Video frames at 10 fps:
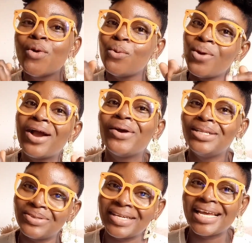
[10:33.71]
we are
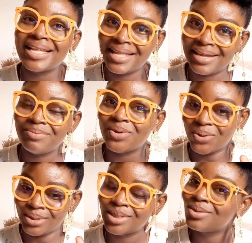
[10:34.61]
going to get there
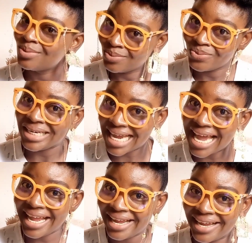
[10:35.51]
because we
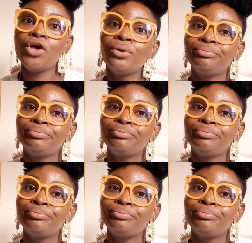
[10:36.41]
die here.